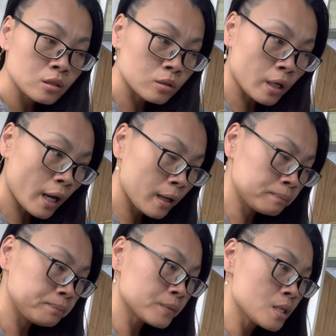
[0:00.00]
Okay.
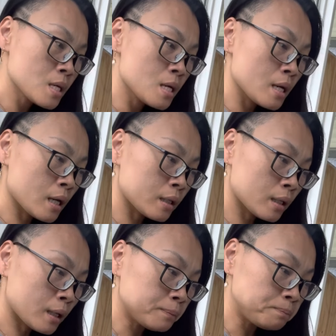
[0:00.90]
And
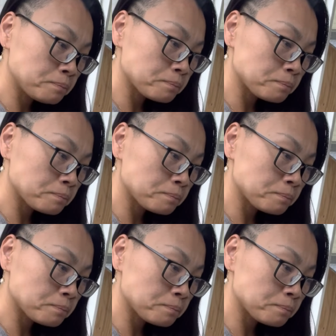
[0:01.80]
um,